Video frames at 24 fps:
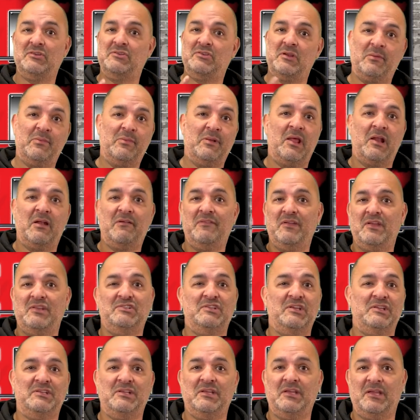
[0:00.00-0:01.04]
Turbonator
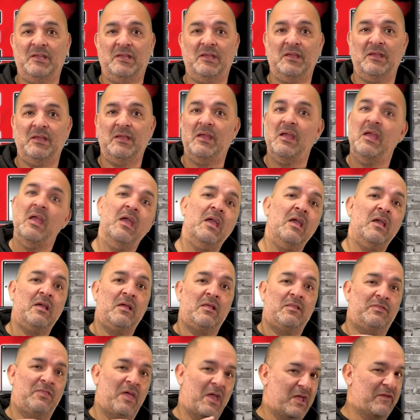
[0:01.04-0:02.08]
VGT.
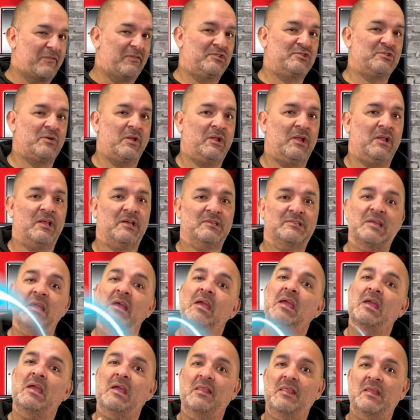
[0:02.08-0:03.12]
Thank you for joining
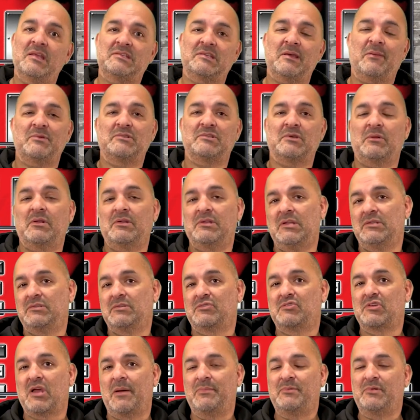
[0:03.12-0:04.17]
us in this episode of
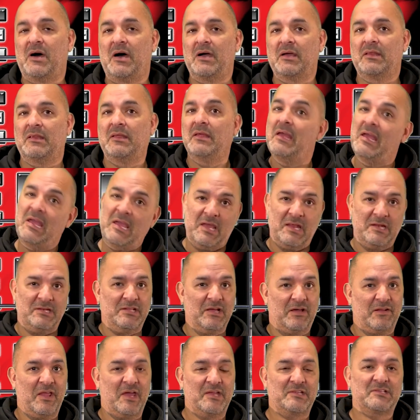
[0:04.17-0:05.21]
Diesel Shop Talk.
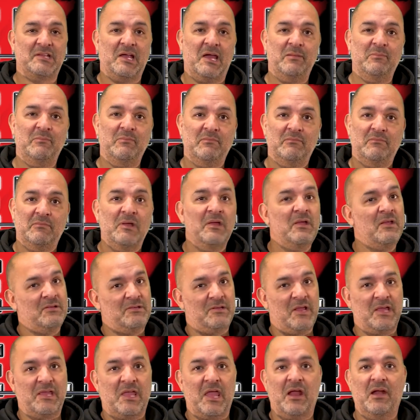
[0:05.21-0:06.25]
Until next time,
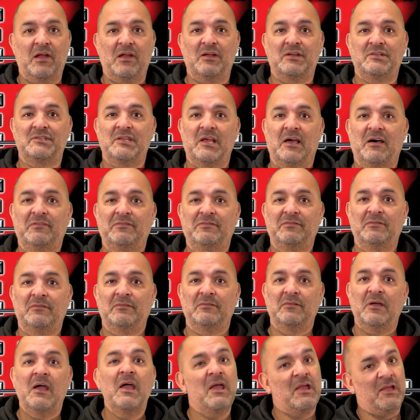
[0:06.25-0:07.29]
take care of
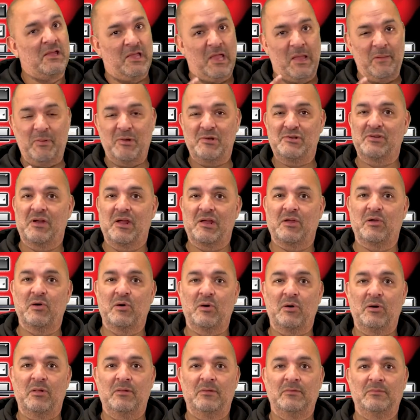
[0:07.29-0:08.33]
yourself, keep your truck
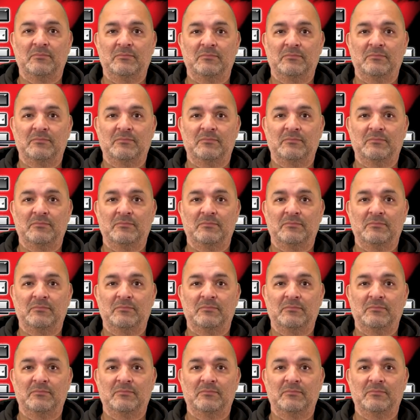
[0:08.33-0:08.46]
cool,